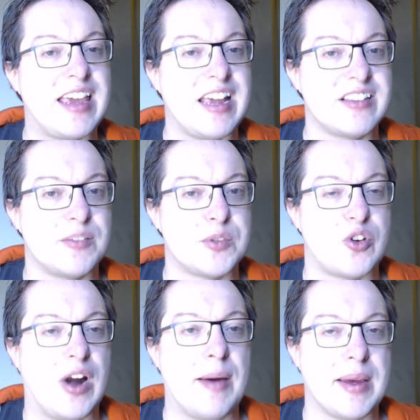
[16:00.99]
and
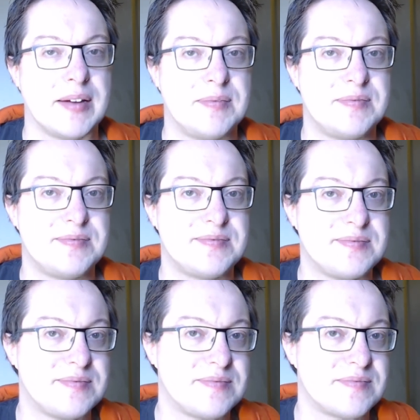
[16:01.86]
subscribing.
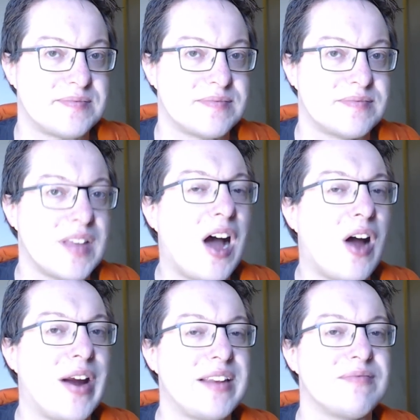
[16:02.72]

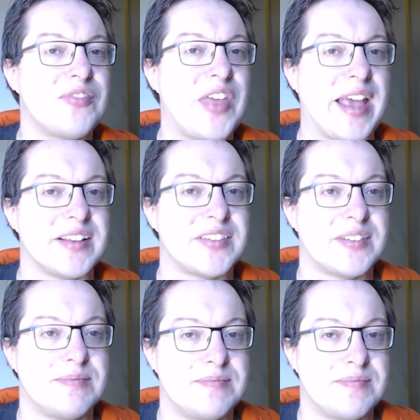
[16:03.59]
Alright, thanks.
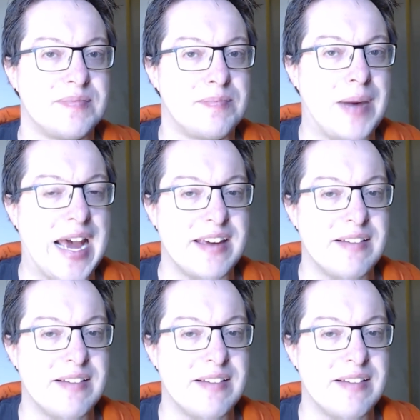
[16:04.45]
Bye.